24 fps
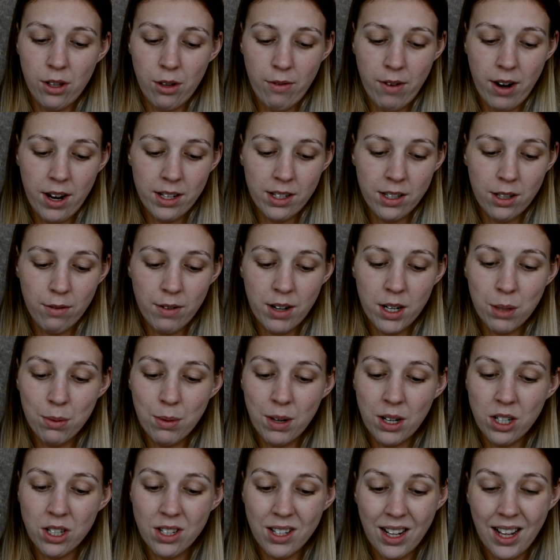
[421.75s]
the rest. The rest were
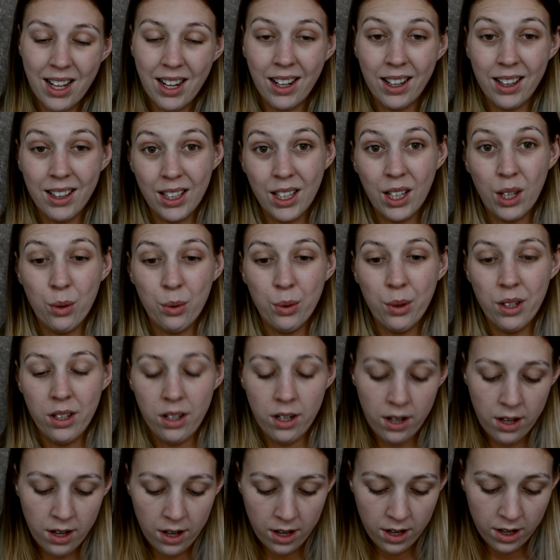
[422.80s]
actually like liquid.
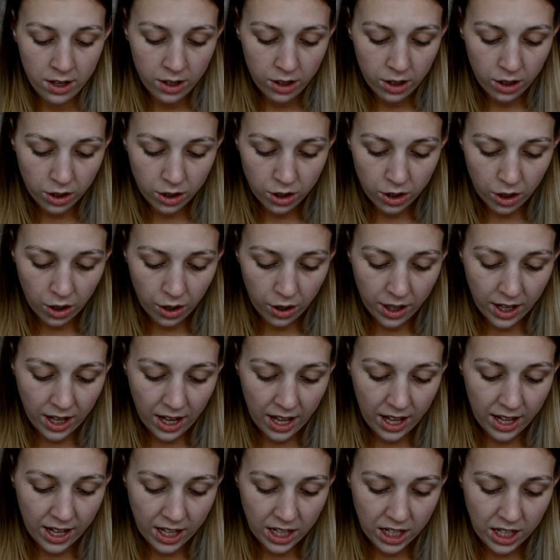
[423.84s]
So
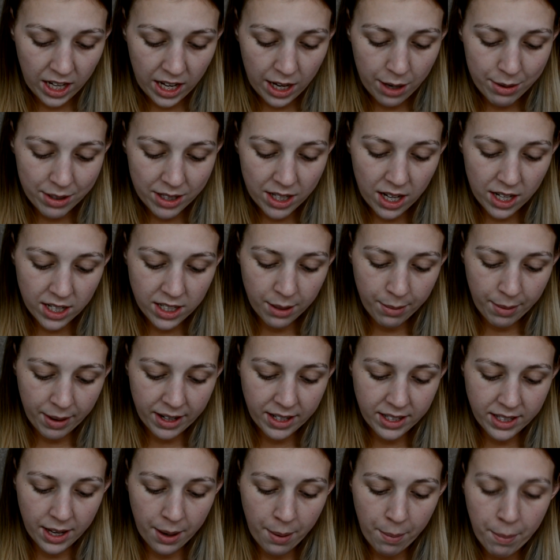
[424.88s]
yeah, it was hard to
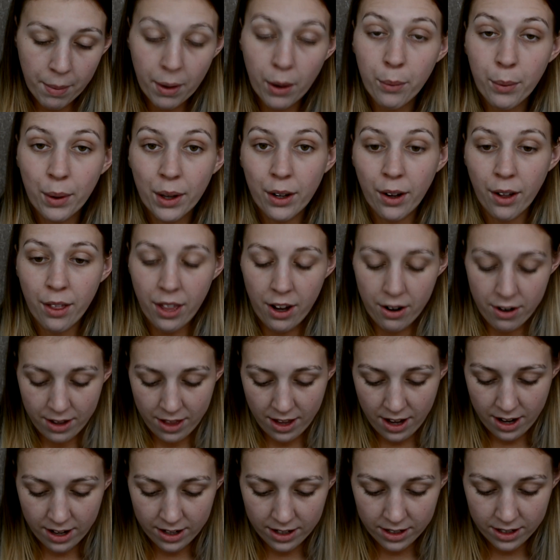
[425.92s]
mix in, but we got there in
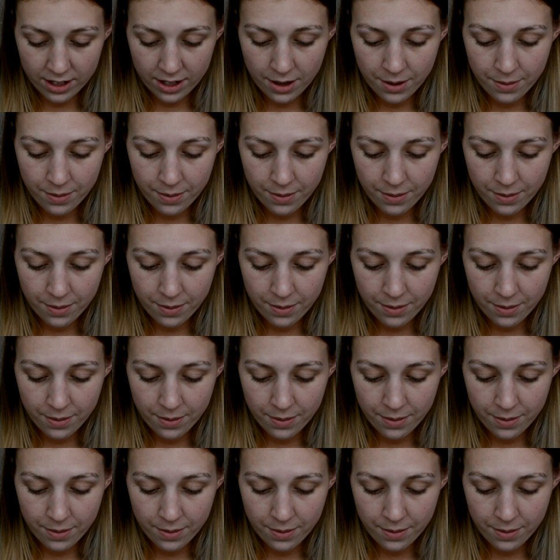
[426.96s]
the end.